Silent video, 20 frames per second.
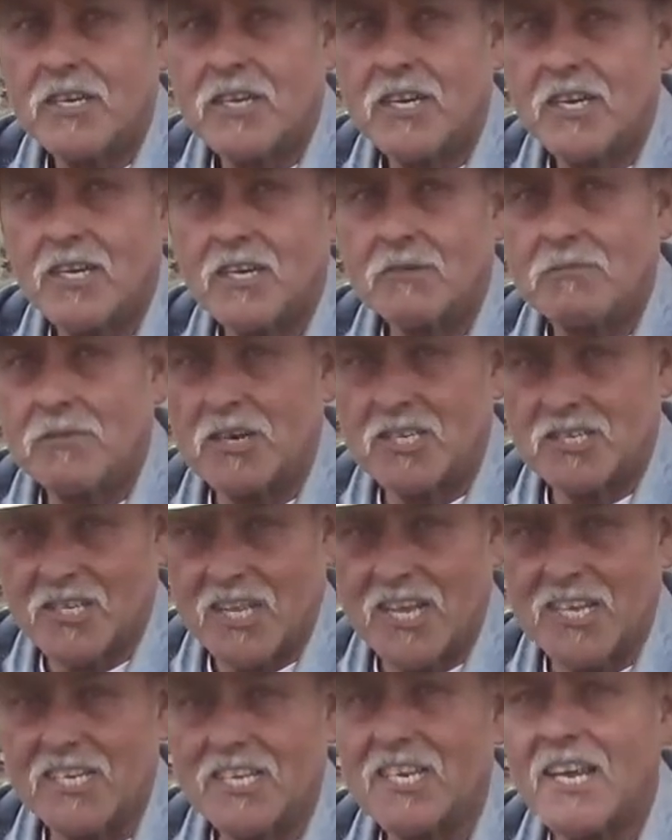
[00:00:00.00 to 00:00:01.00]
Lab. Uh, Moss
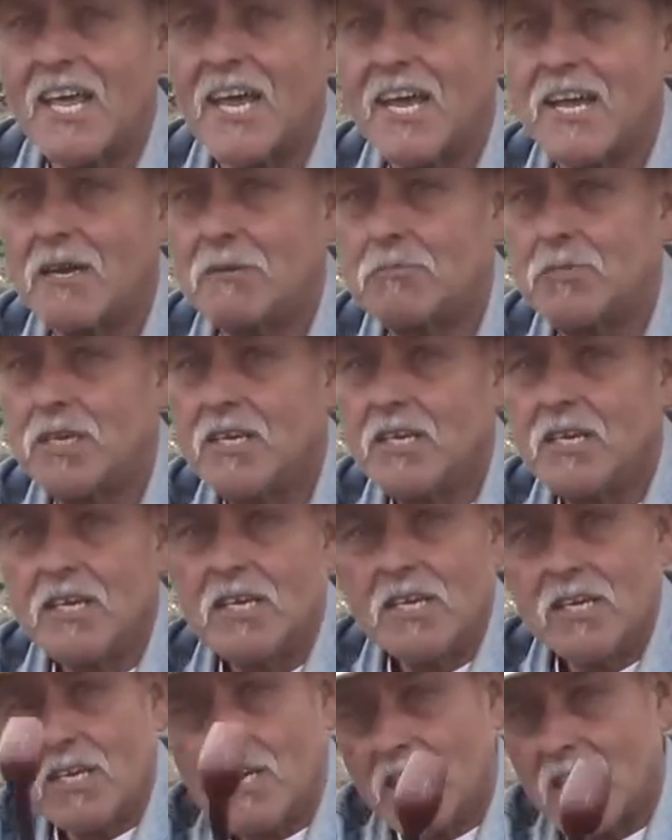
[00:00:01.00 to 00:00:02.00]
Landing Lab.
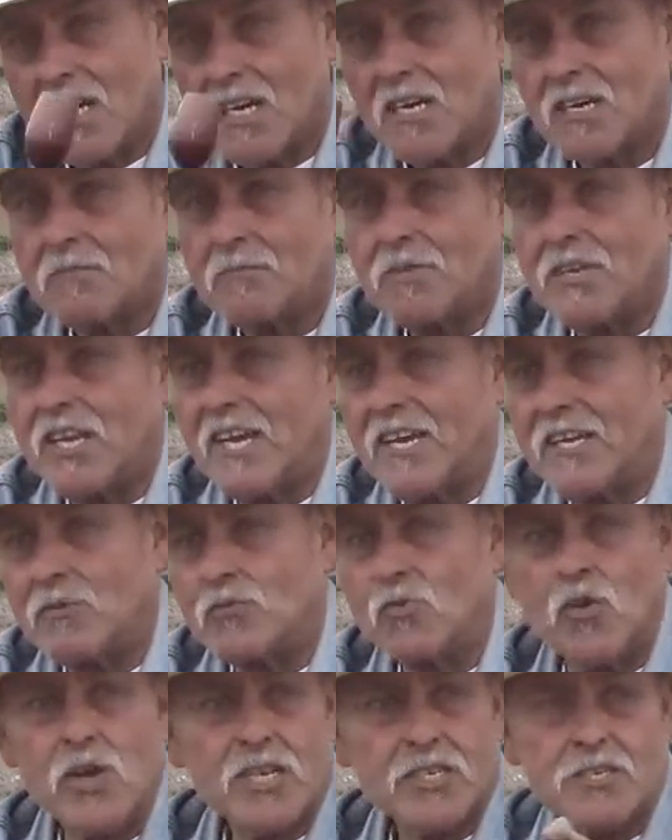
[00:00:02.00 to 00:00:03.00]
Uh,
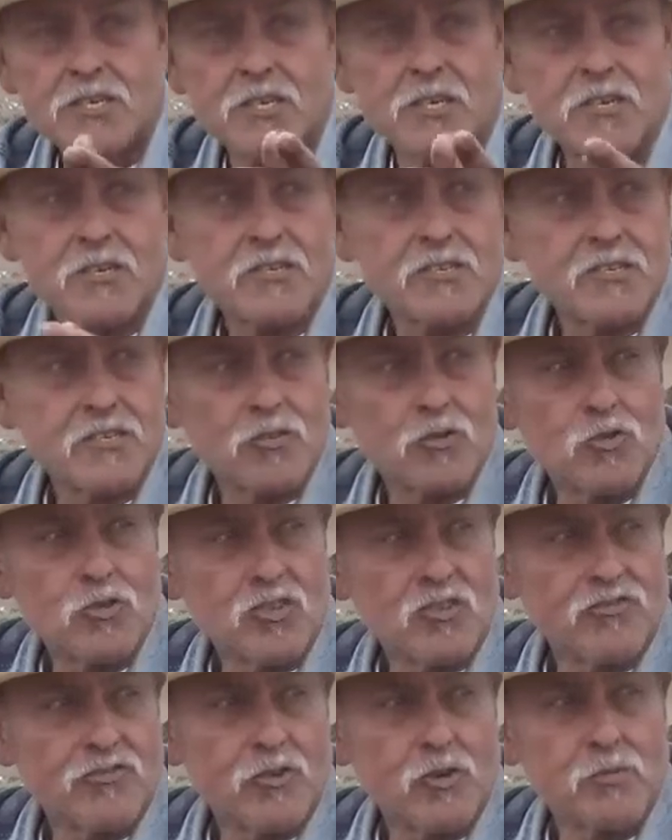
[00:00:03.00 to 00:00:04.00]
behind Wes here, he's doing
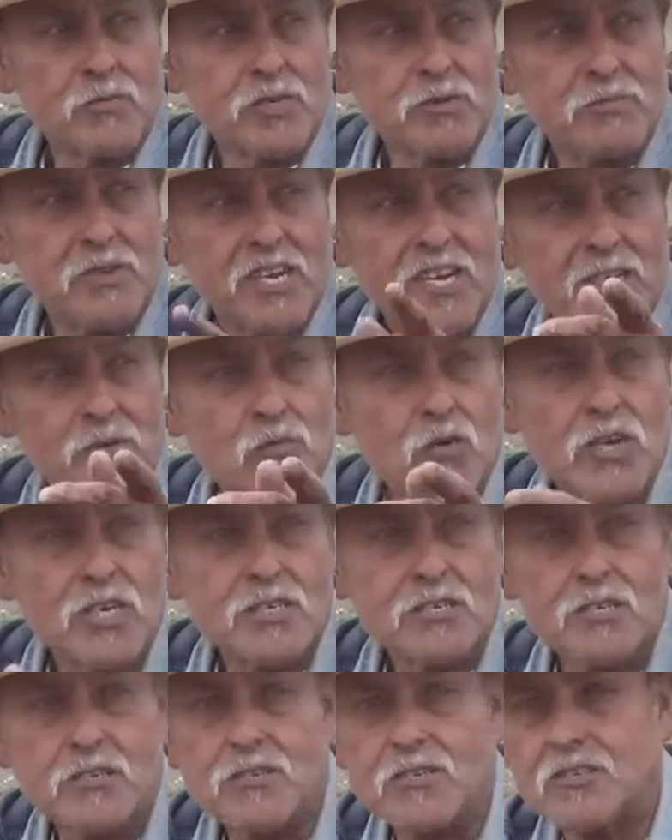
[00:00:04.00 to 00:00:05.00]
the filming. Behind
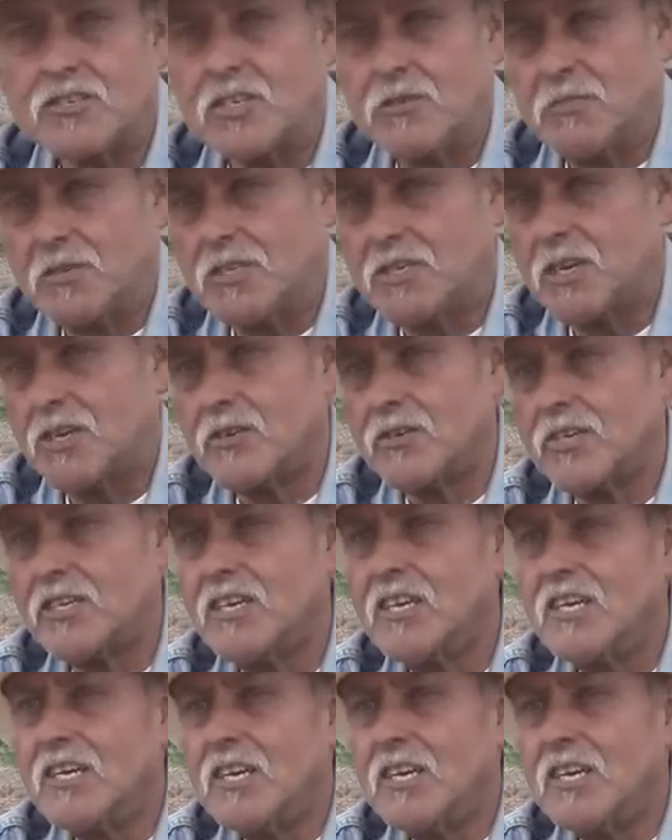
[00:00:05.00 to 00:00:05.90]
Wes is the cemetery.